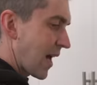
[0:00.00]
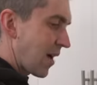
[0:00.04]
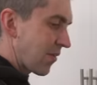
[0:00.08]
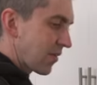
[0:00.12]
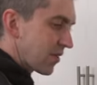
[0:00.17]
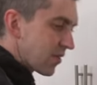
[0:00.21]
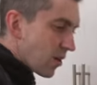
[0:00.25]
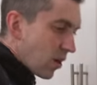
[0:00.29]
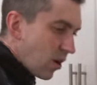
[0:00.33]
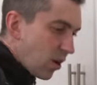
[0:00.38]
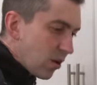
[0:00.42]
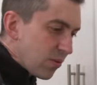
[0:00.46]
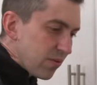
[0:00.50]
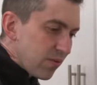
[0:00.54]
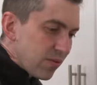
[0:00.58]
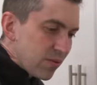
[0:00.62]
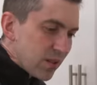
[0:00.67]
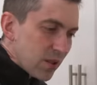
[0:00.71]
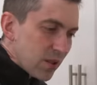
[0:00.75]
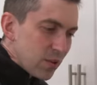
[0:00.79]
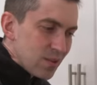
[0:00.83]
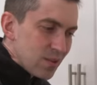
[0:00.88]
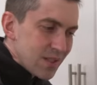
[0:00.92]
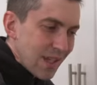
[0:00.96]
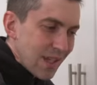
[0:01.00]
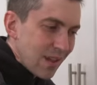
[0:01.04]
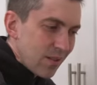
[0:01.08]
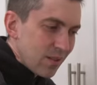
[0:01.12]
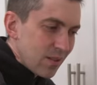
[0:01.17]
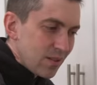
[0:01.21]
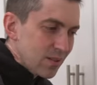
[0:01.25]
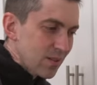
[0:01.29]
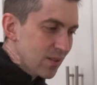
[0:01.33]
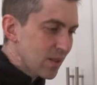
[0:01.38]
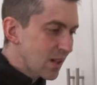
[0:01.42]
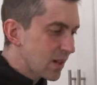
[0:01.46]
Have it all float
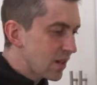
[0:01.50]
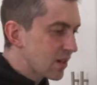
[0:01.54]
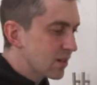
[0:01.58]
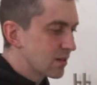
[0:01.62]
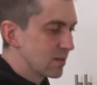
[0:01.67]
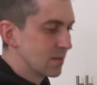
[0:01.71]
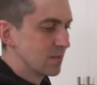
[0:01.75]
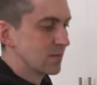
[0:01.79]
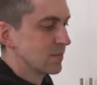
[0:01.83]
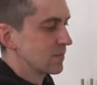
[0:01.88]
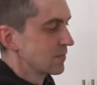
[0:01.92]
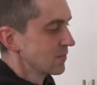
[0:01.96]
down under there.